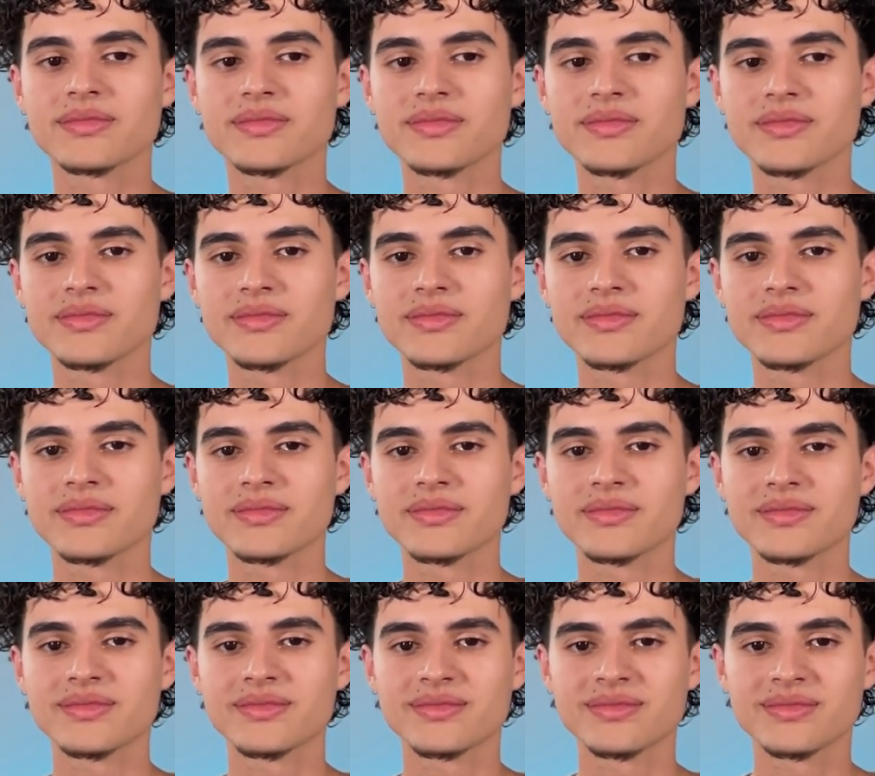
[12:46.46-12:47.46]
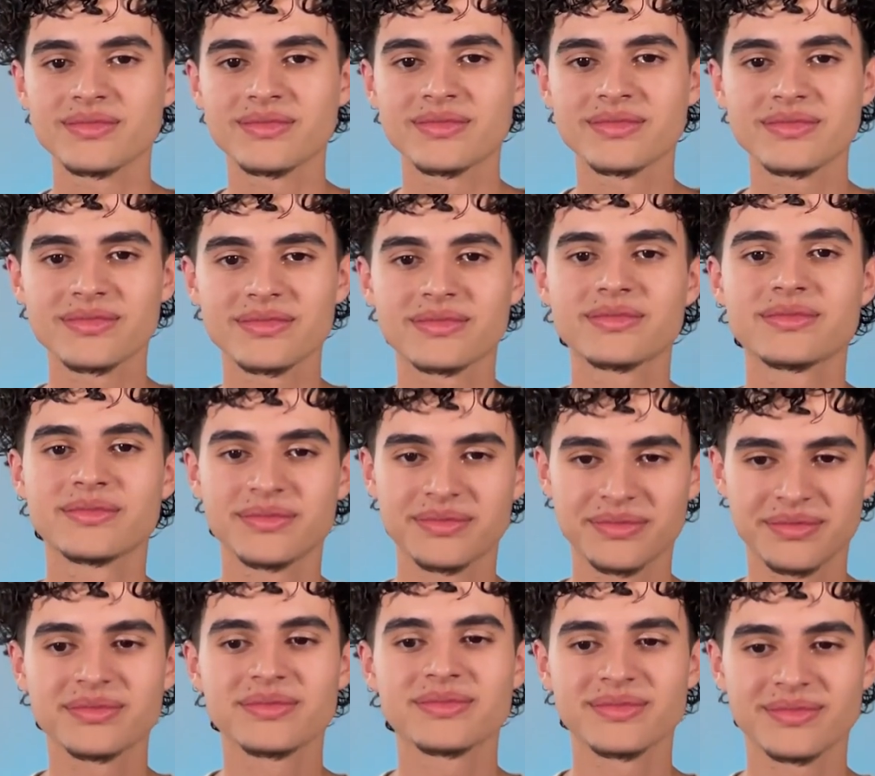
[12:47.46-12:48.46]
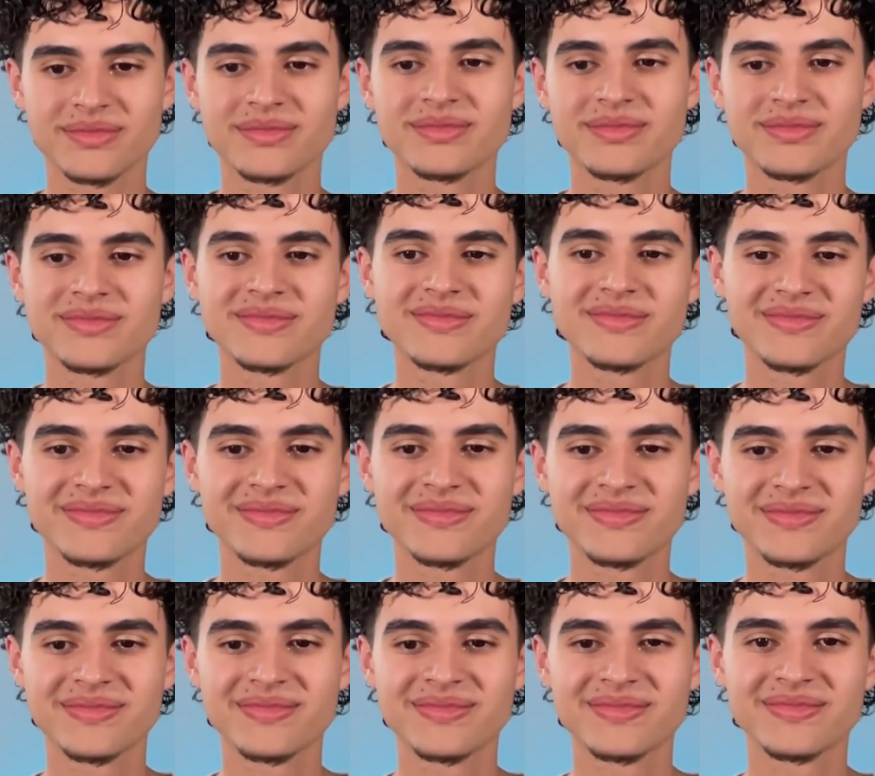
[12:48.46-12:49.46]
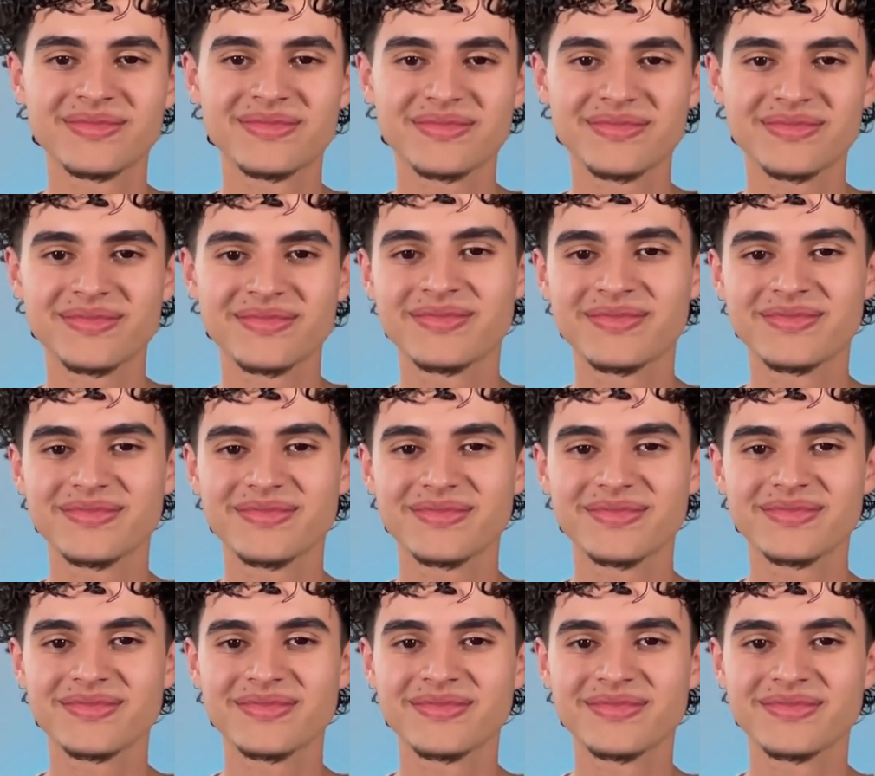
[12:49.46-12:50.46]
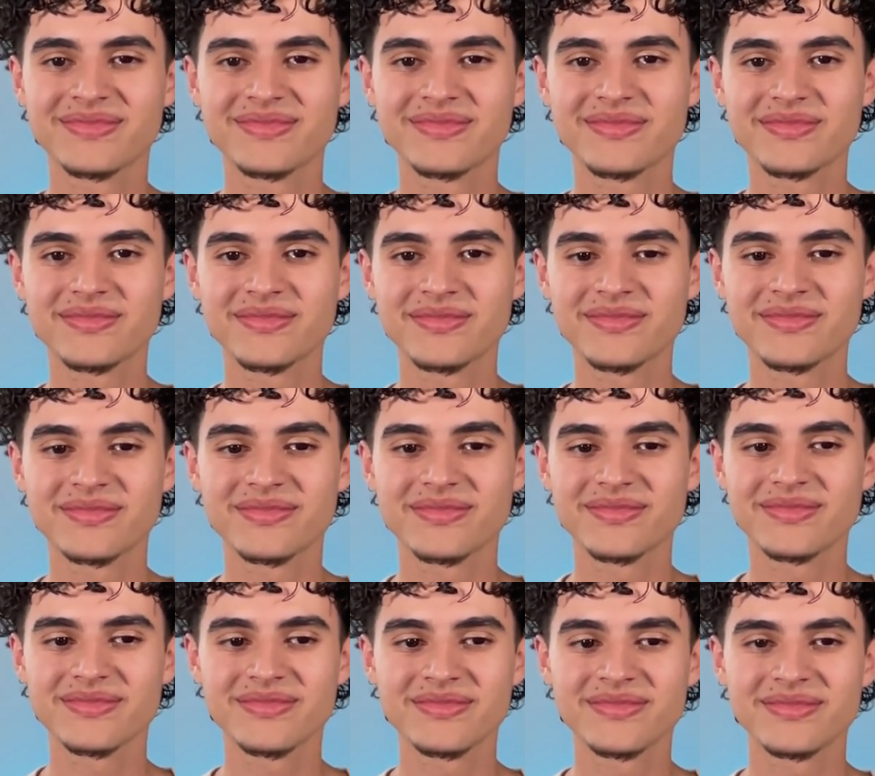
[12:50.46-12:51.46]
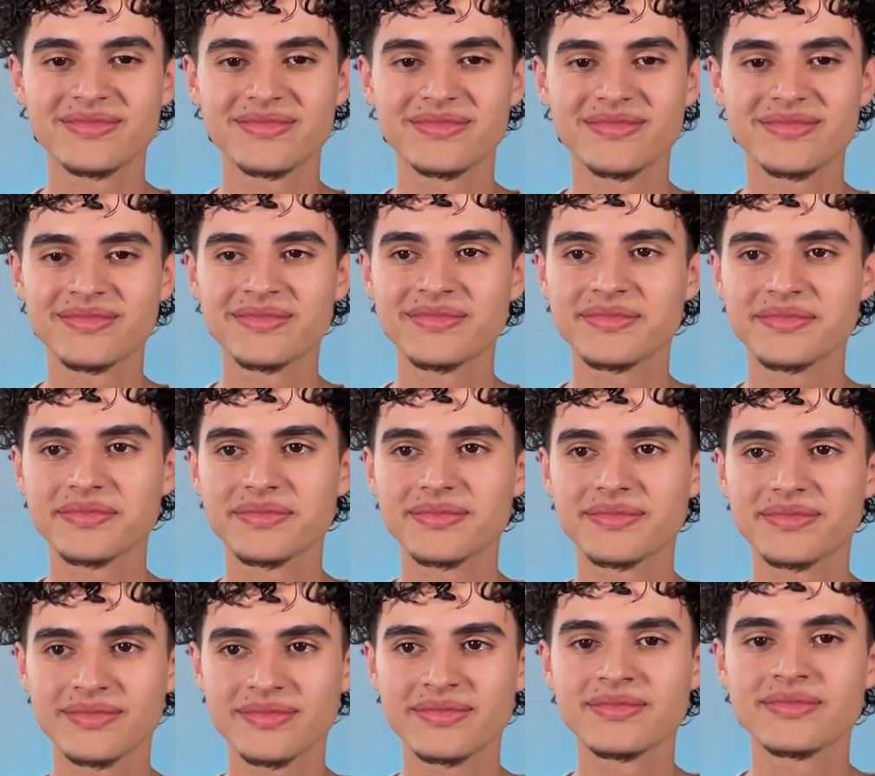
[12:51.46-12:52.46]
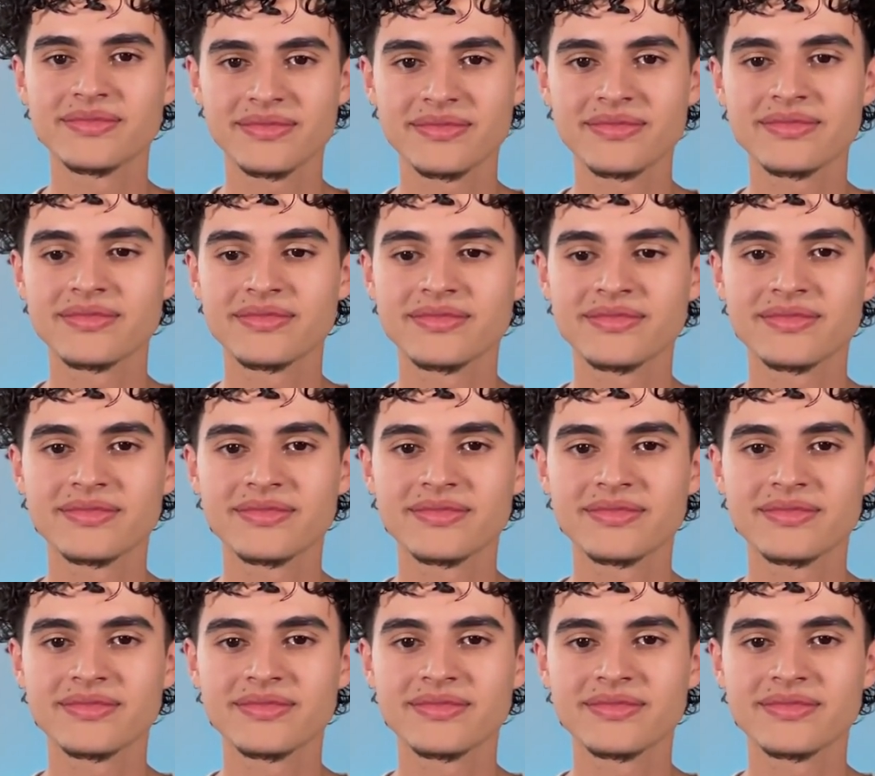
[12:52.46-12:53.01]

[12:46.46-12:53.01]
(not speaking)